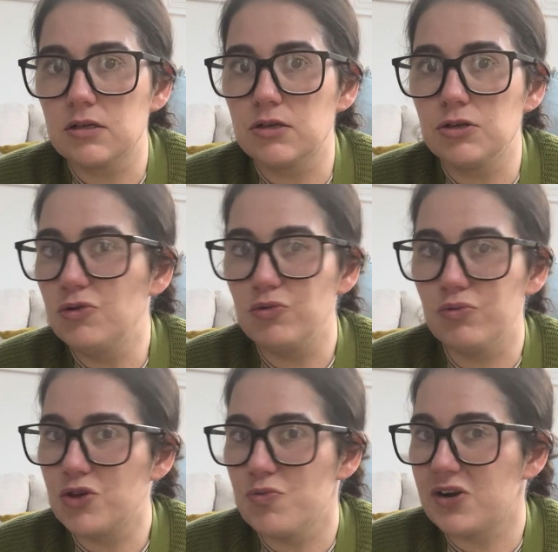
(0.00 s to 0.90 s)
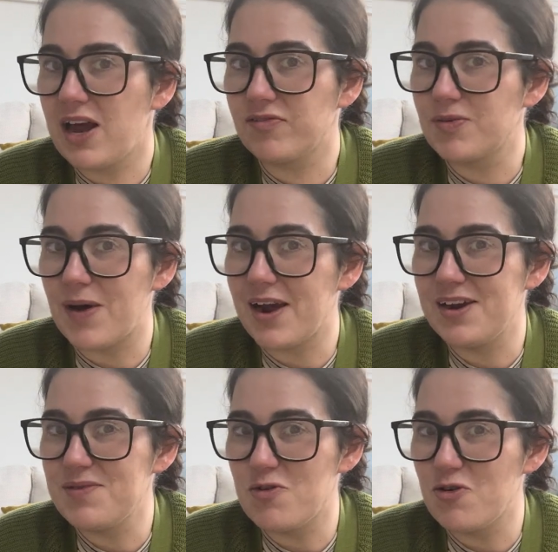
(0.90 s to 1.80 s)
you wouldn't have to buy
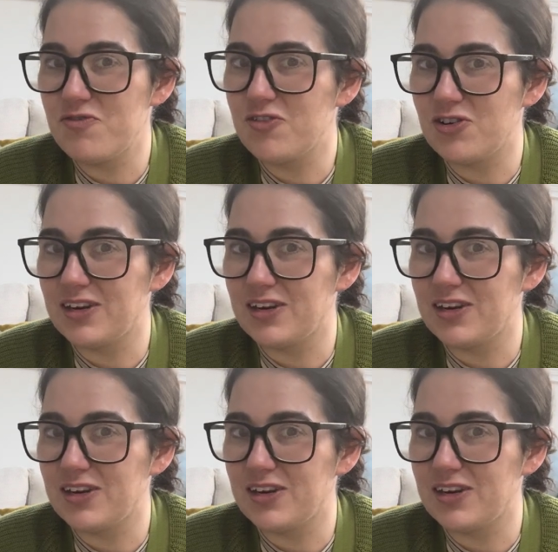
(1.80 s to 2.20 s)
any more for